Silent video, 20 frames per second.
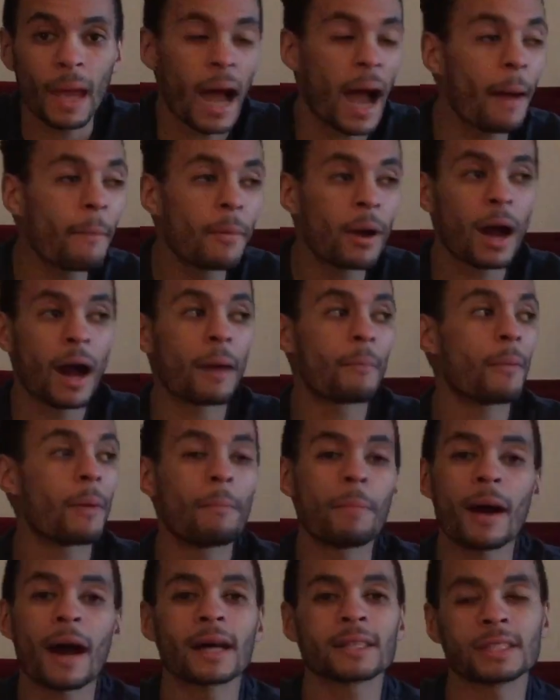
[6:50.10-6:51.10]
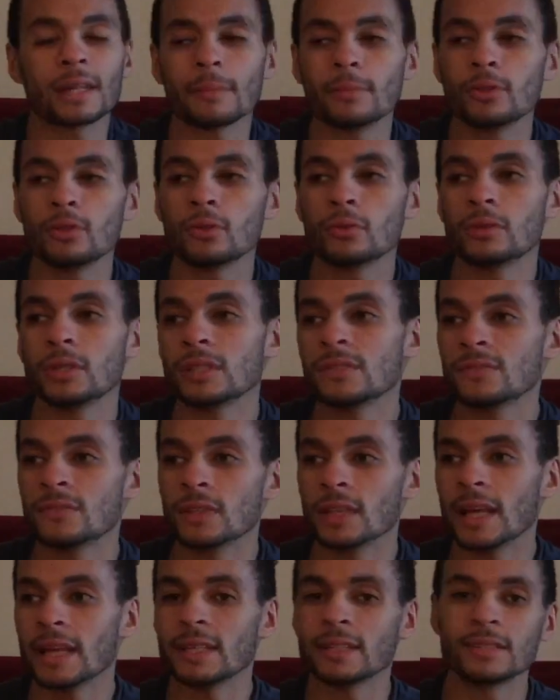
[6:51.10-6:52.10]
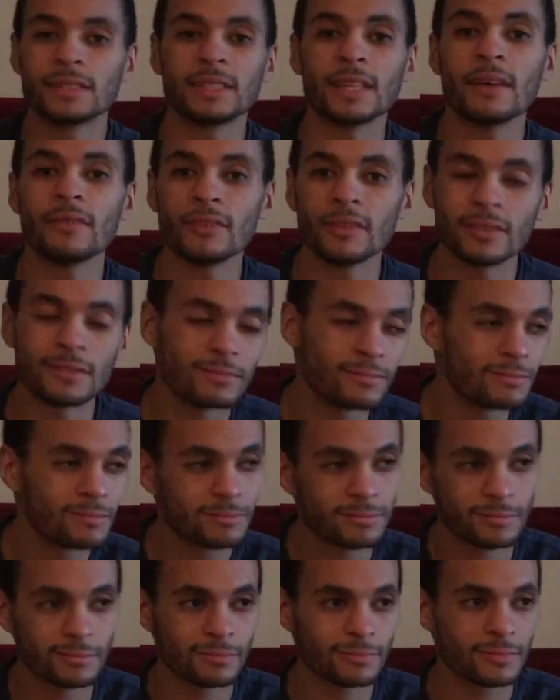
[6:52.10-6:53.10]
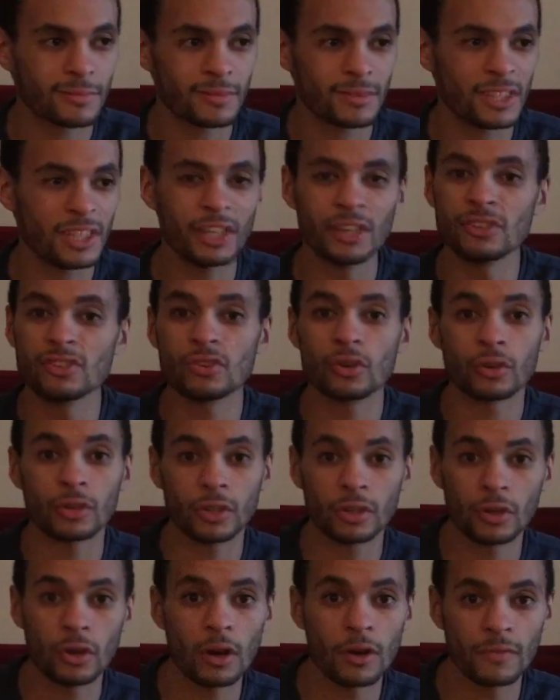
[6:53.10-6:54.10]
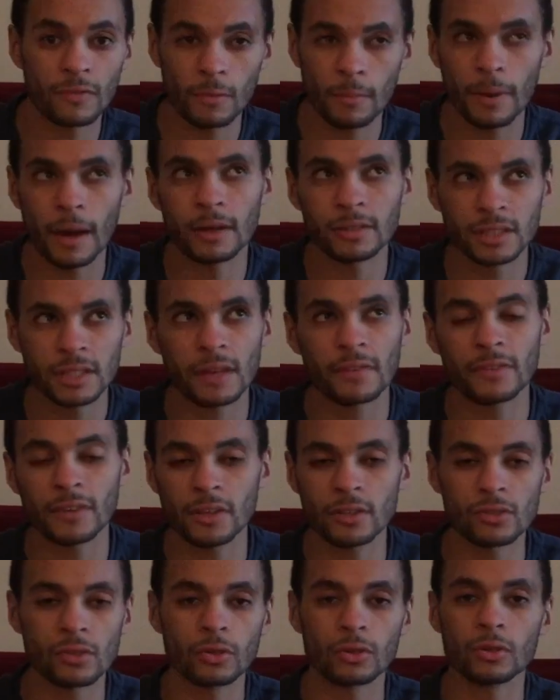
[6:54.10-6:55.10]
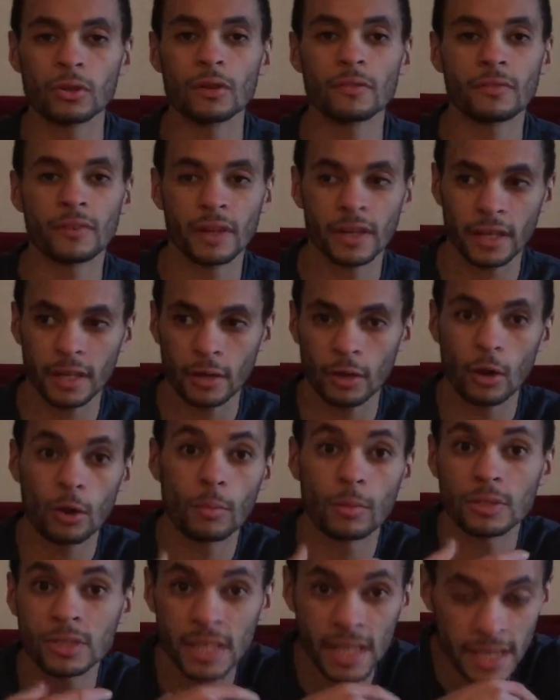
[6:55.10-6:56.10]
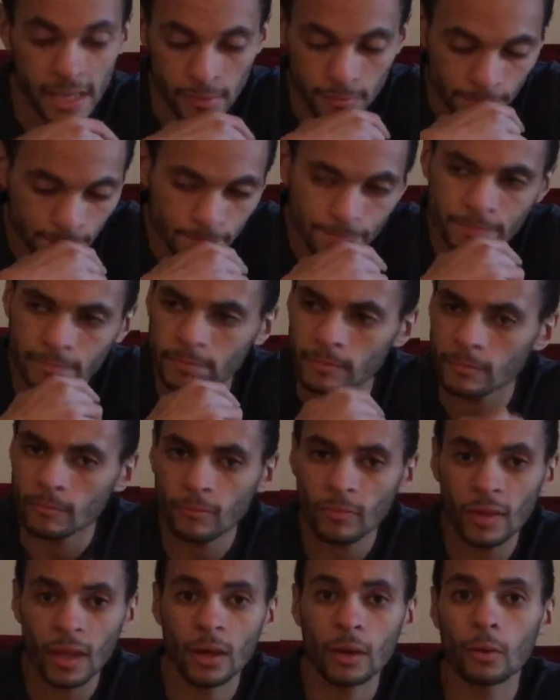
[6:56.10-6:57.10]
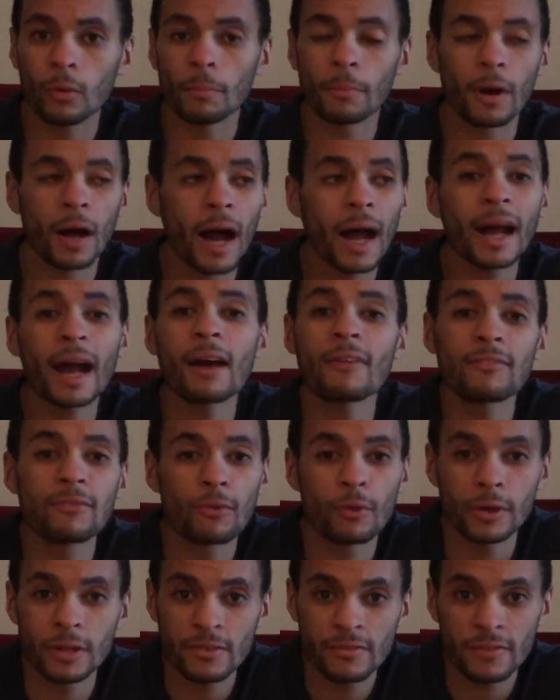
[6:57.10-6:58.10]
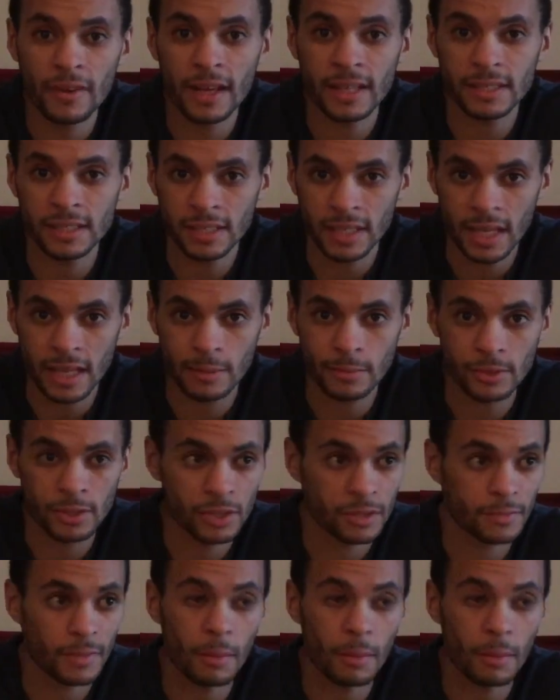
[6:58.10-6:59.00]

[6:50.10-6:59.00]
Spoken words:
I'm a boxer. I've been doing this for like 7 years on and off. About 7 years on and off right now. Almost 8. I got 40 fights in the amateurs.